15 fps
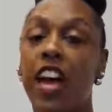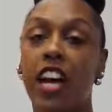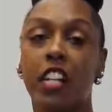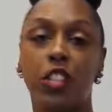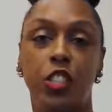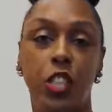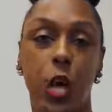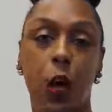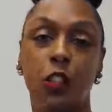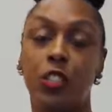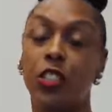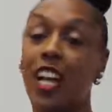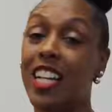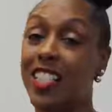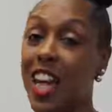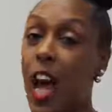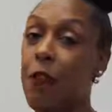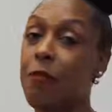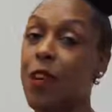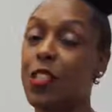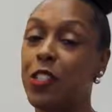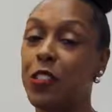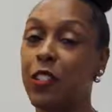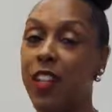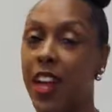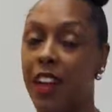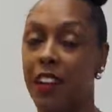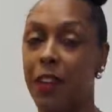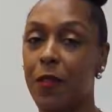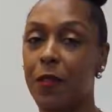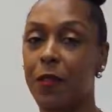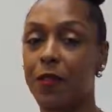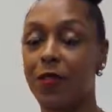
and shows just how much you care.